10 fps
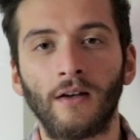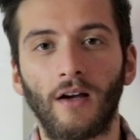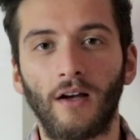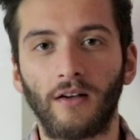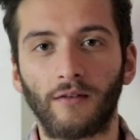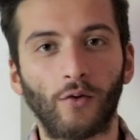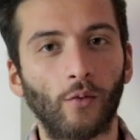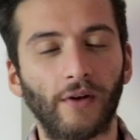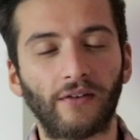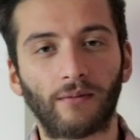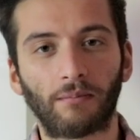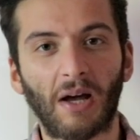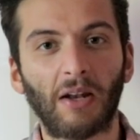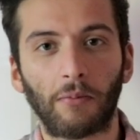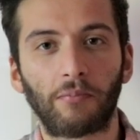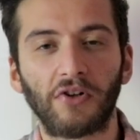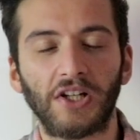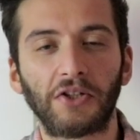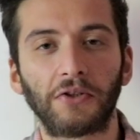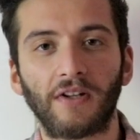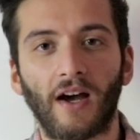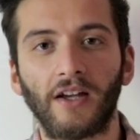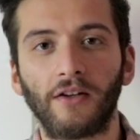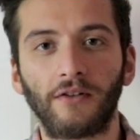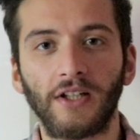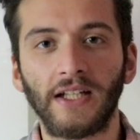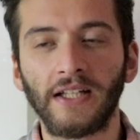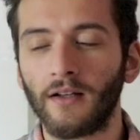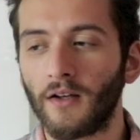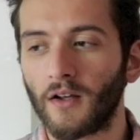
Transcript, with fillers: and I've always had a pretty good diet really.